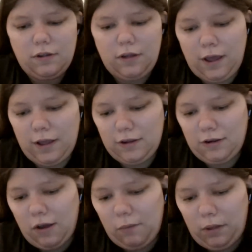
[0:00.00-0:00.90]
I
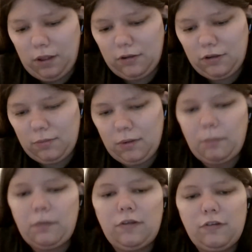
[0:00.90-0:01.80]
cannot wait to be
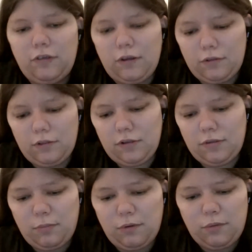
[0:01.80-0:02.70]
able to share this
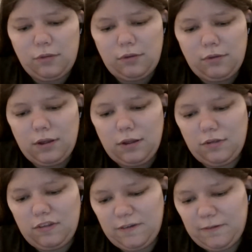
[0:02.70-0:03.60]
book with you guys.